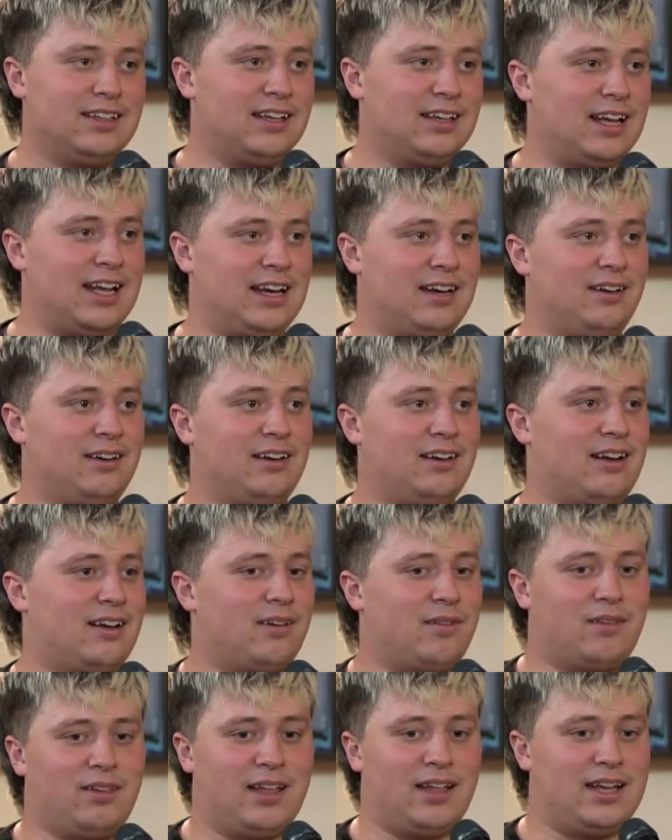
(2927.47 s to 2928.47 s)
And
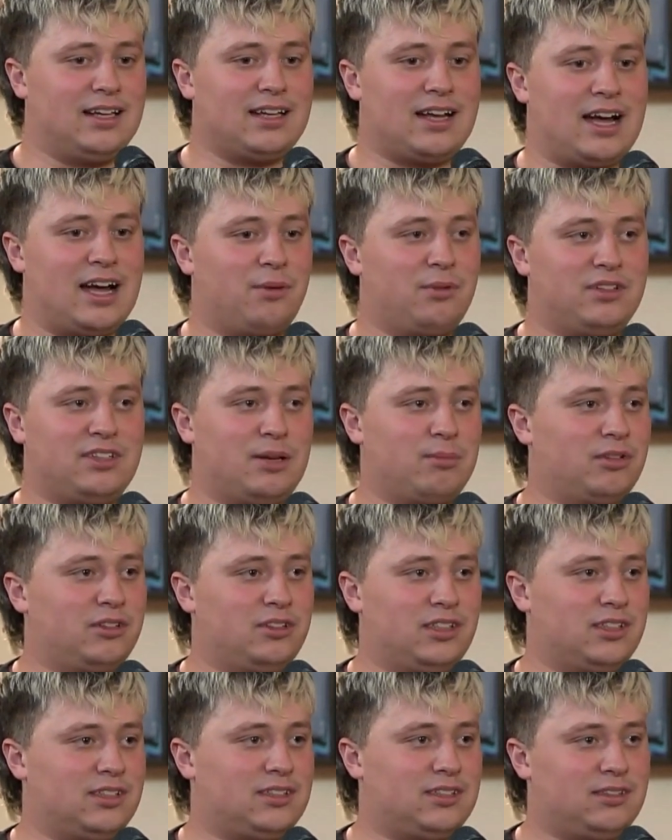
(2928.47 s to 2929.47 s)
like, I was able to
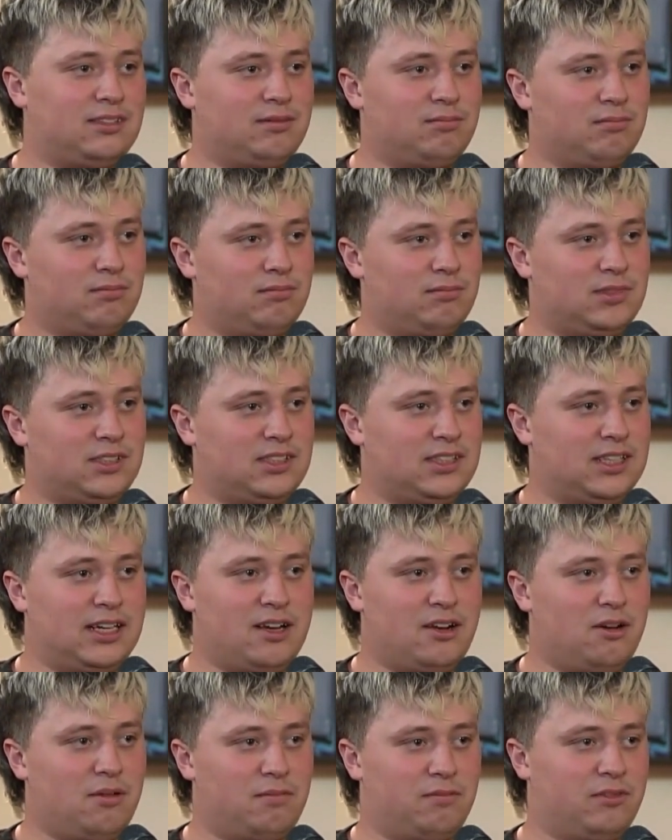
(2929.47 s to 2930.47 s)
just sit at
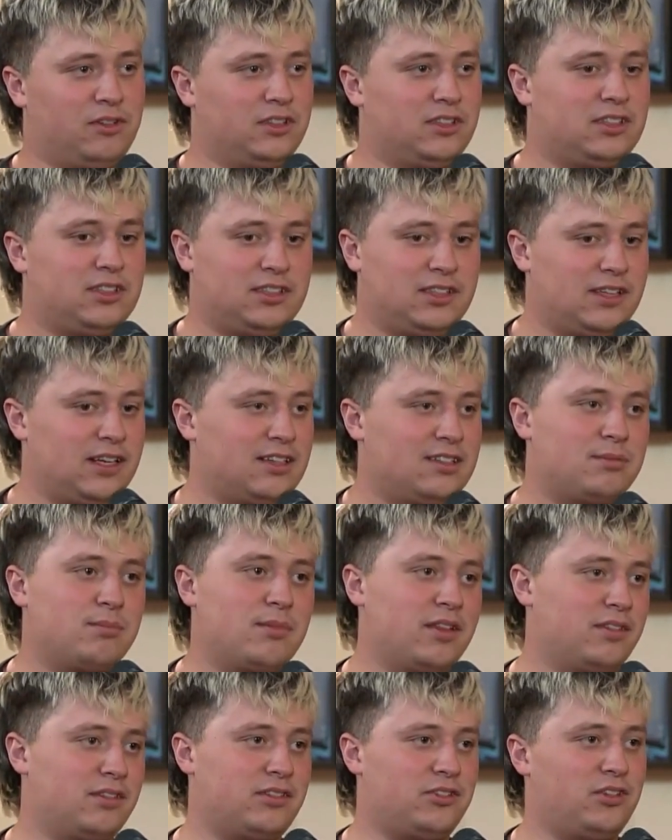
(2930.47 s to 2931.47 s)
home for six
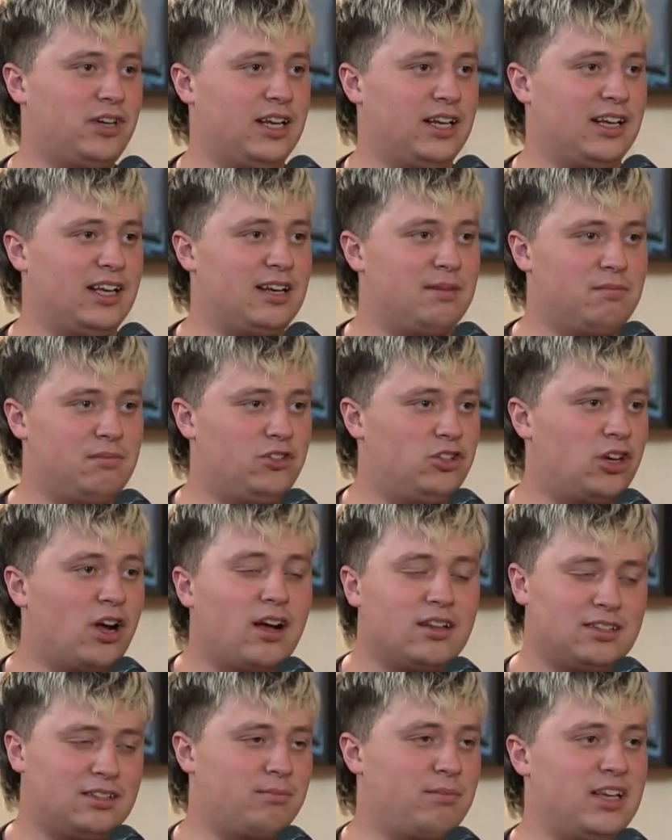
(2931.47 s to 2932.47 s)
months straight and
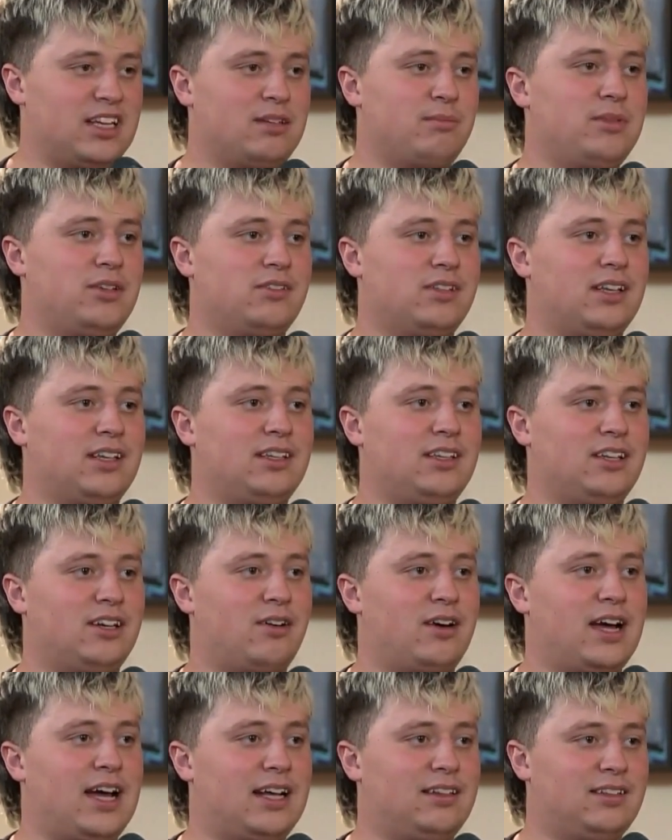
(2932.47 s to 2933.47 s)
just make music. You know,
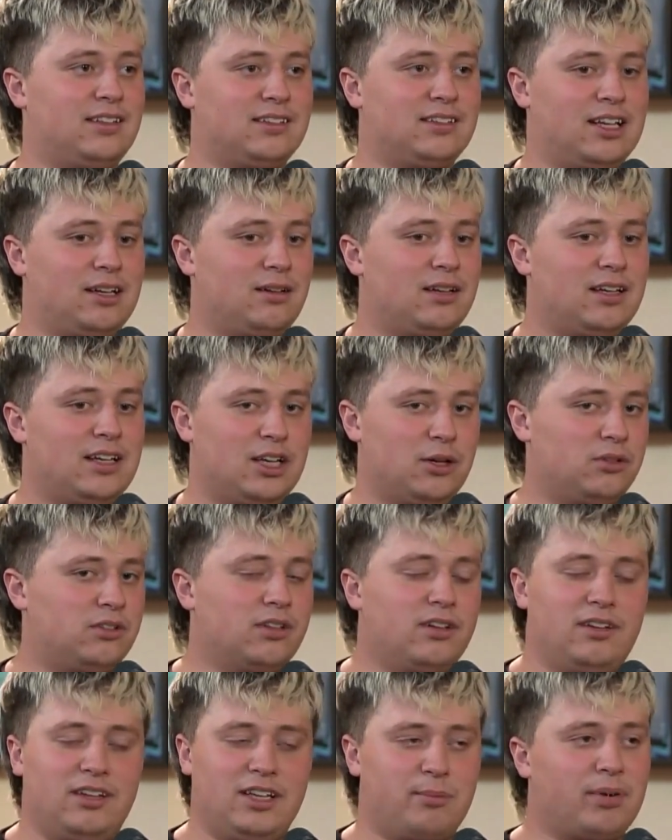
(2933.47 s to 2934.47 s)
I had this like, it was
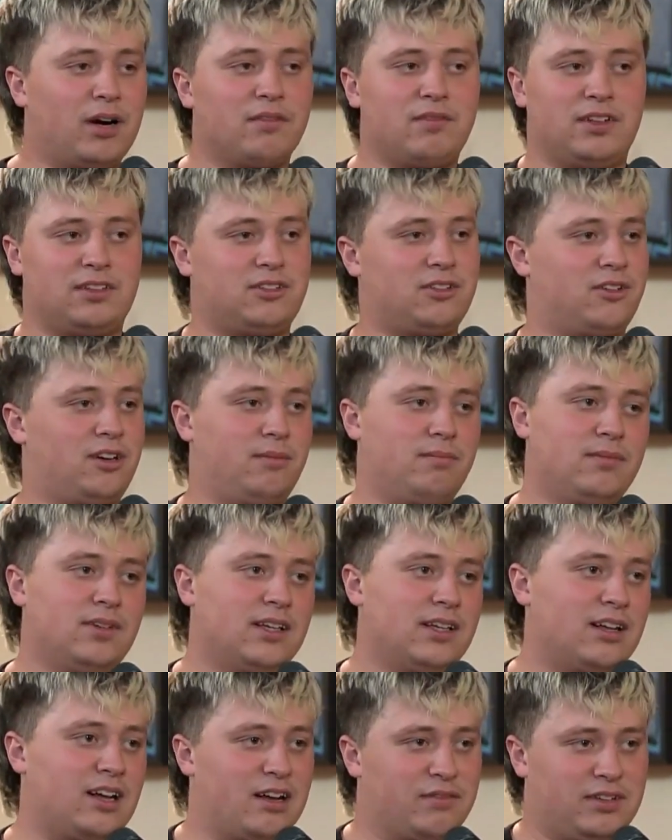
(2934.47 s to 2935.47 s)
literally a perfect storm
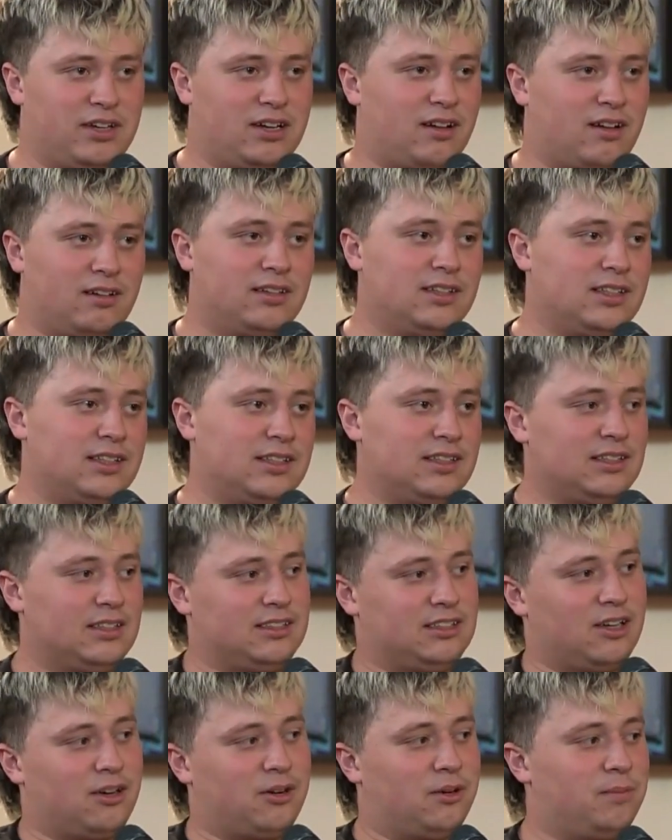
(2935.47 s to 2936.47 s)
of it all.
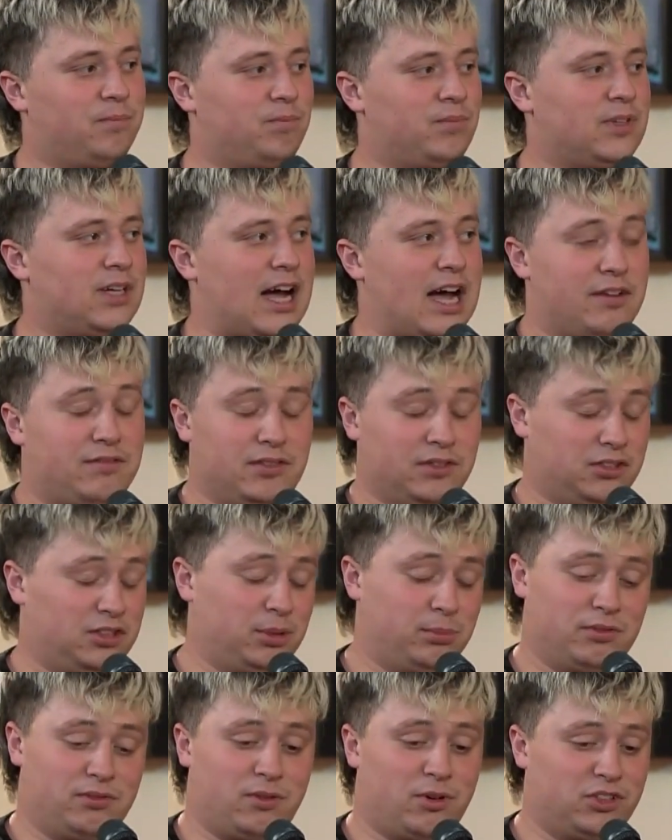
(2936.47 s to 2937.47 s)
So I feel
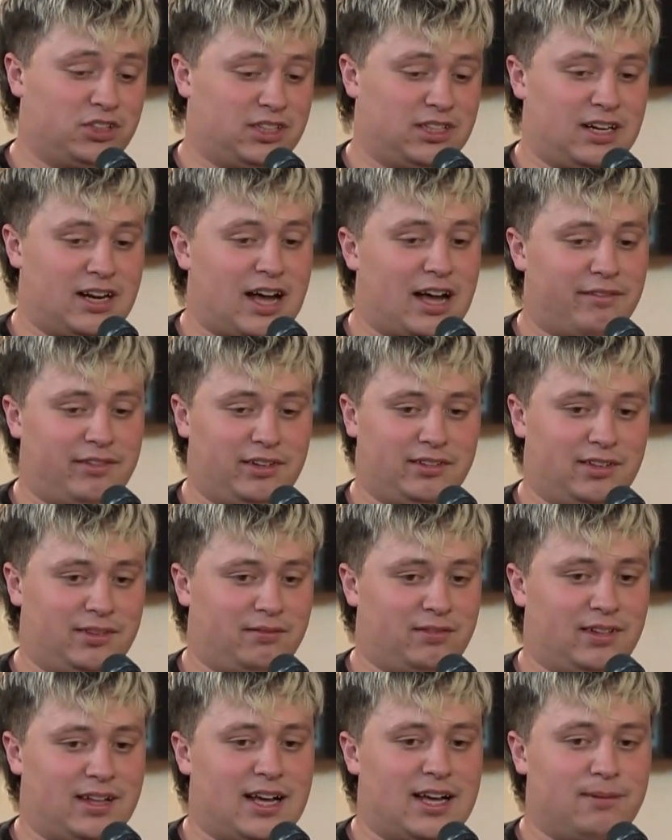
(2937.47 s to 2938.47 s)
super fortunate, obviously,
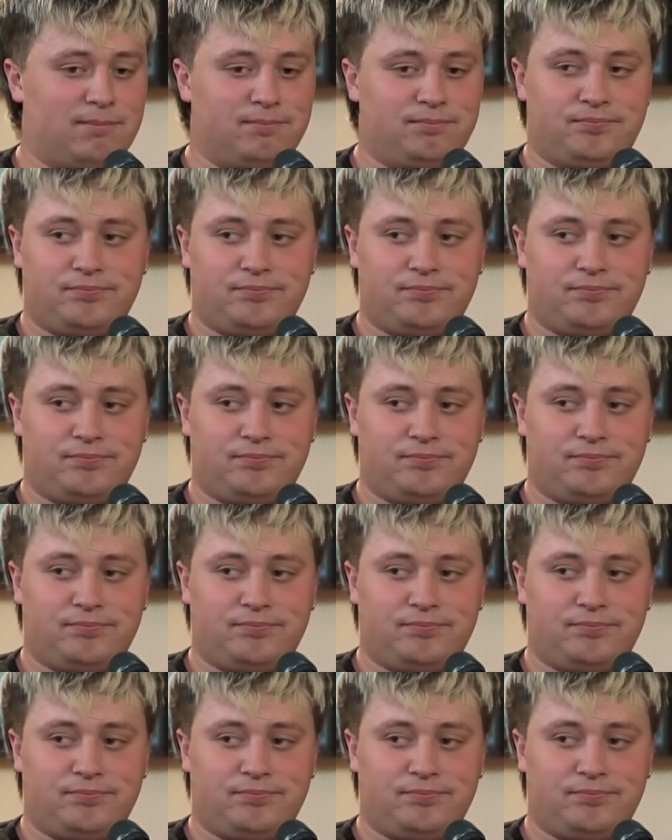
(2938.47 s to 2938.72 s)
for that.